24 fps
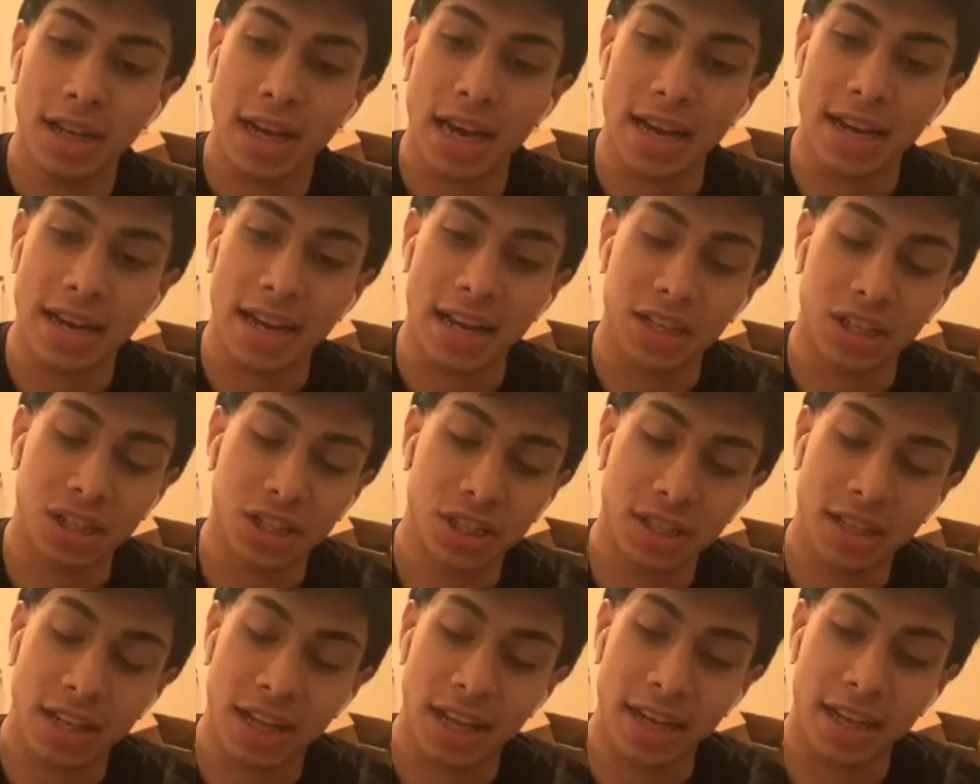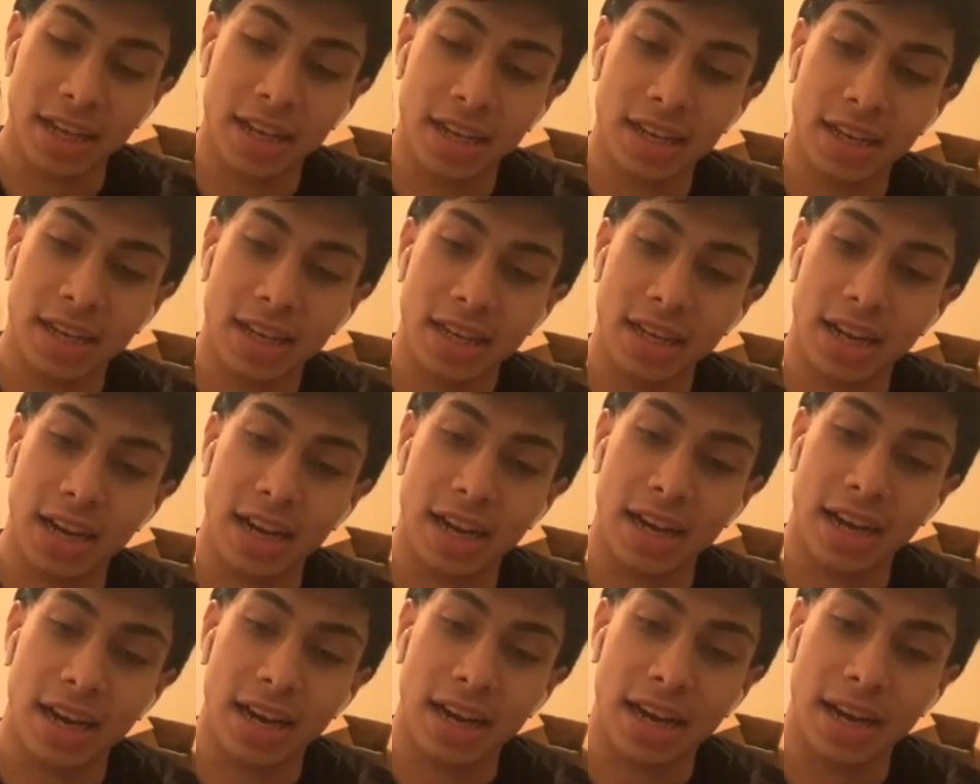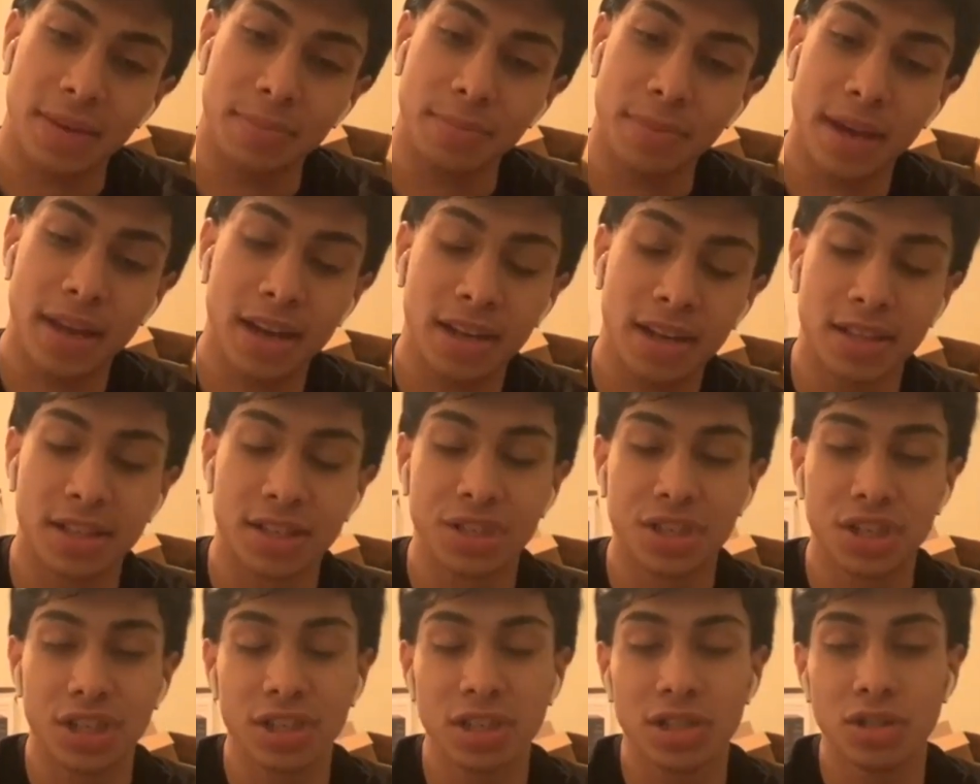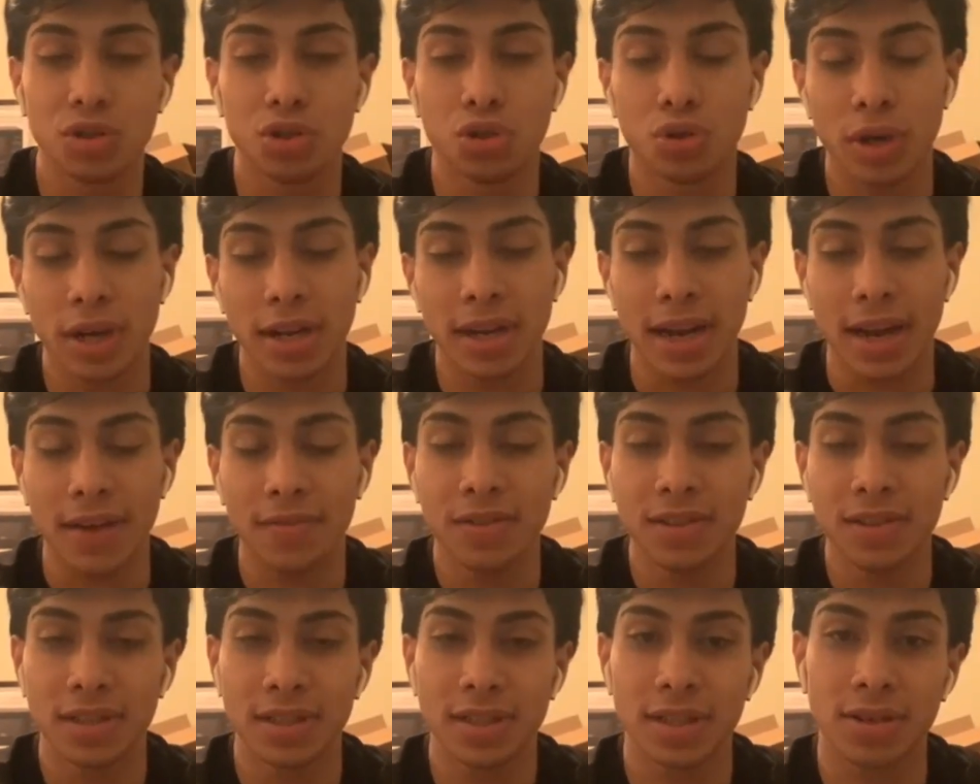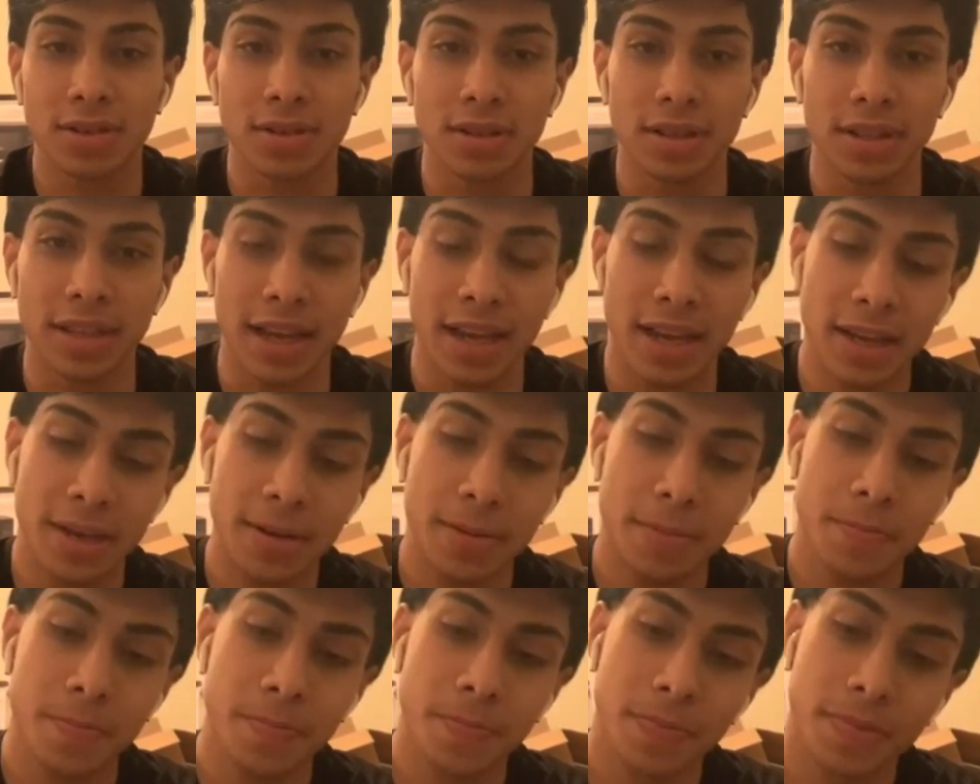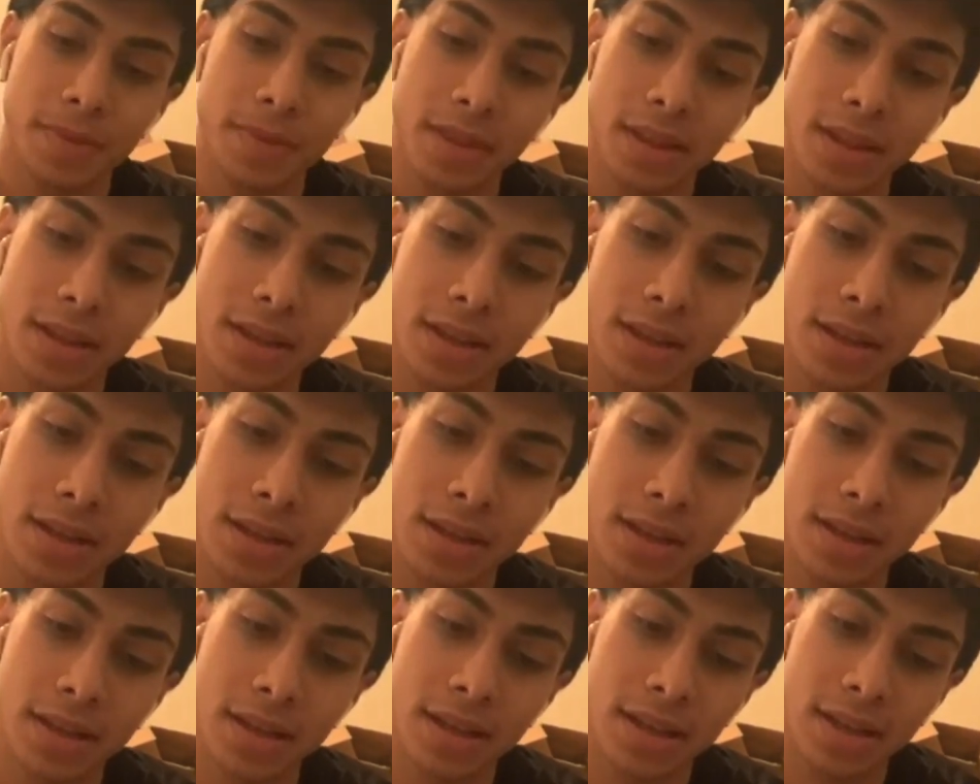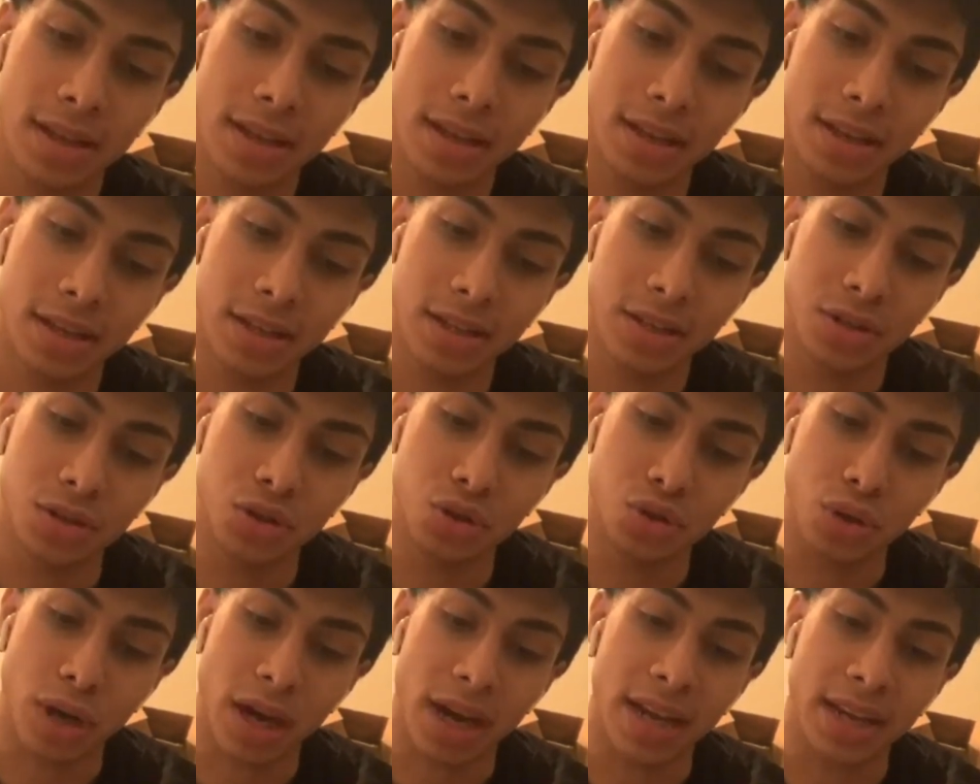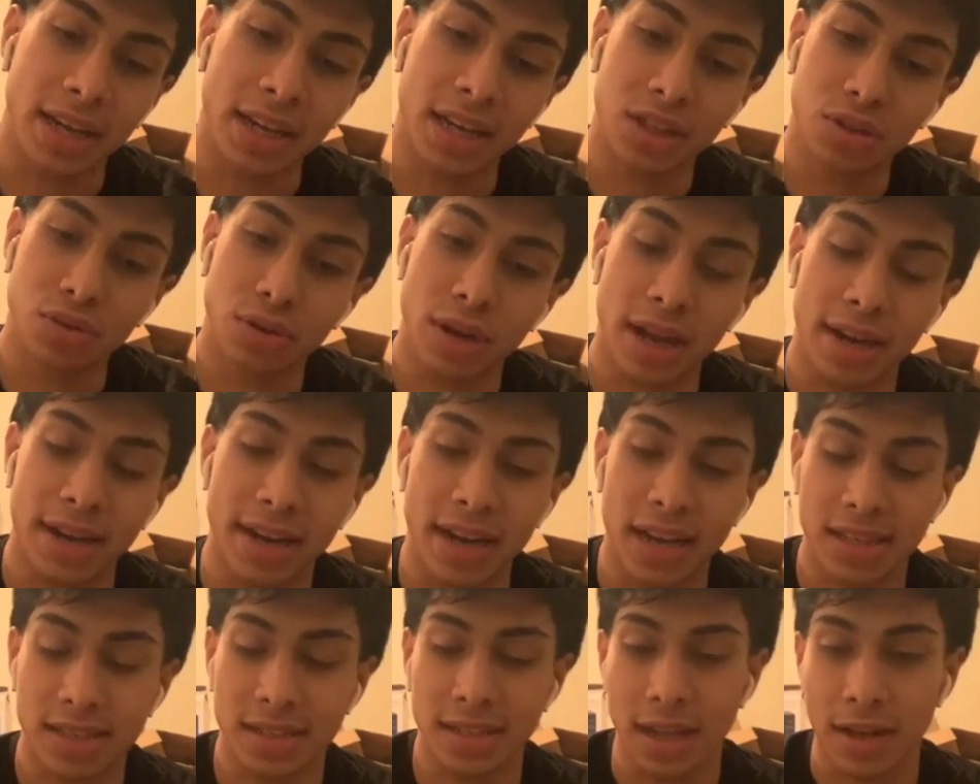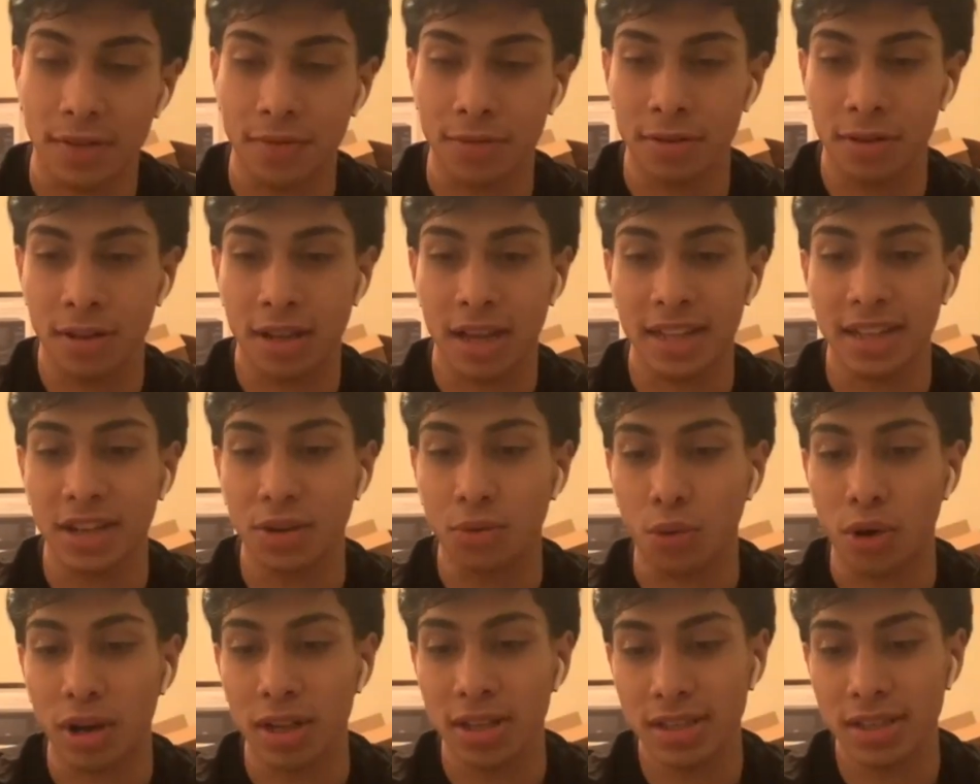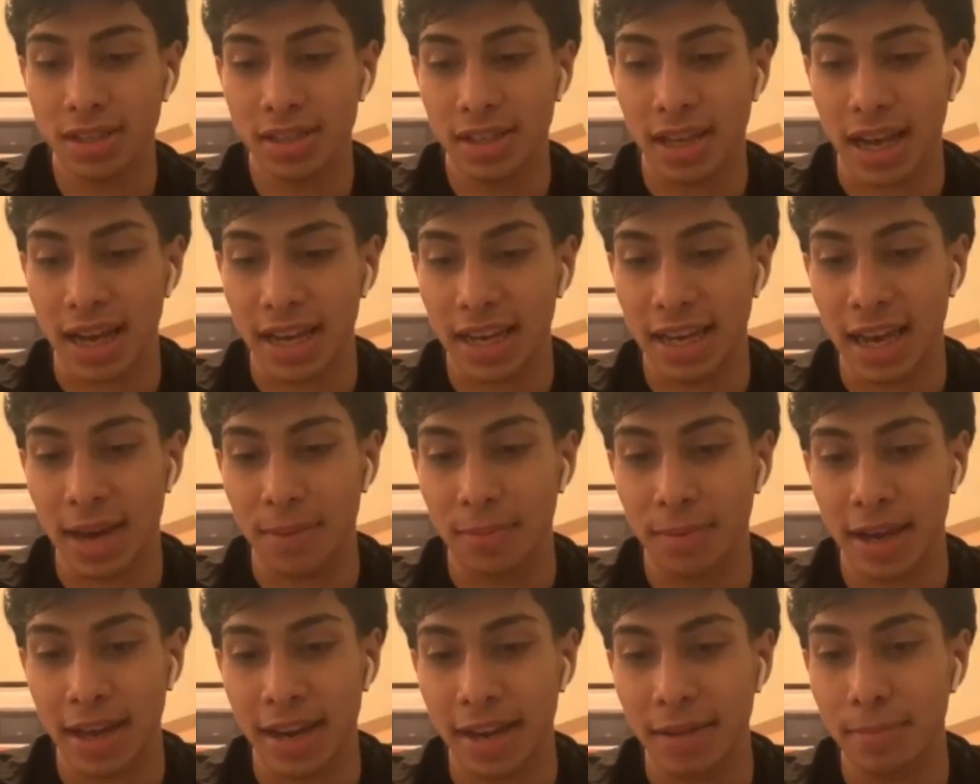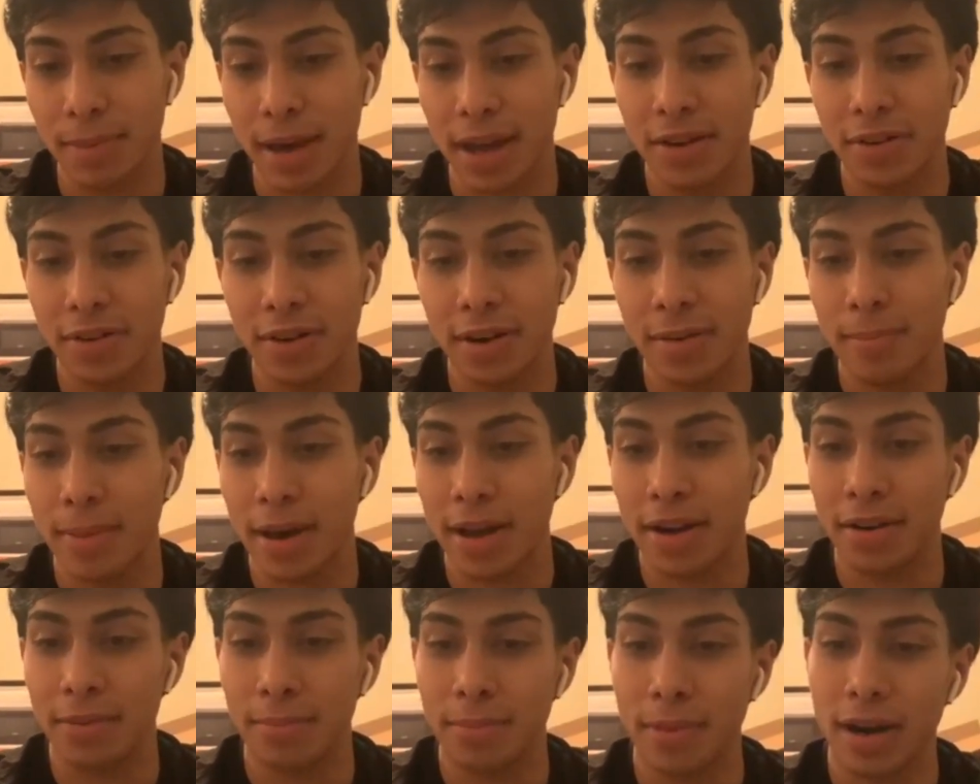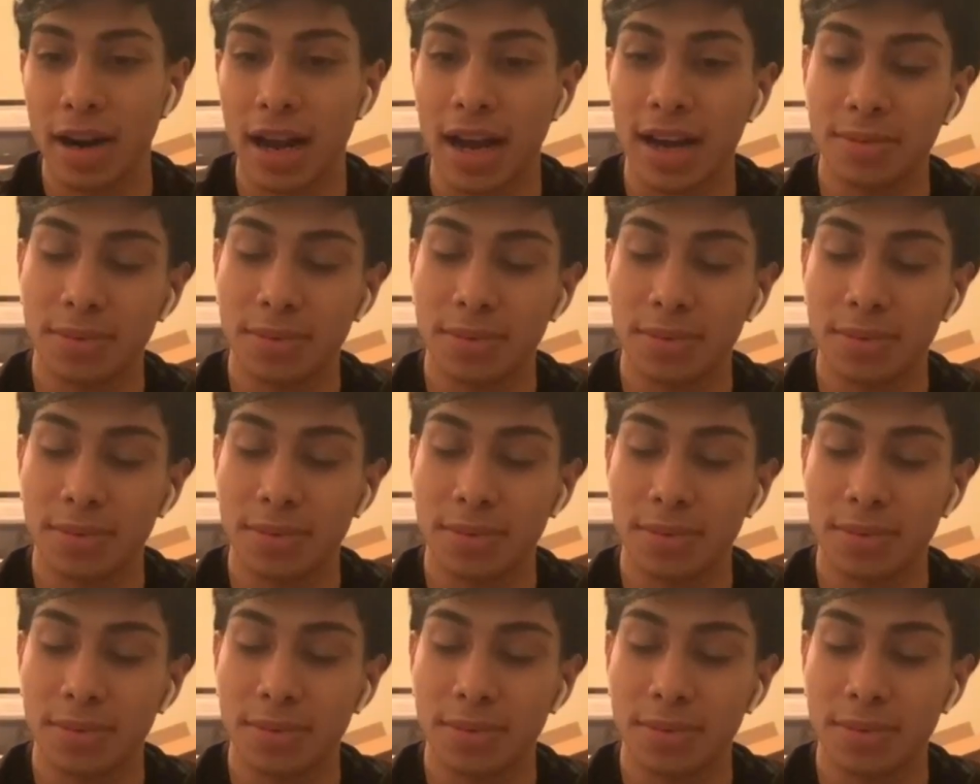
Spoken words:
And I just I made a decision to train every single day to try and get to that next level. And then once I kept getting better and better and better,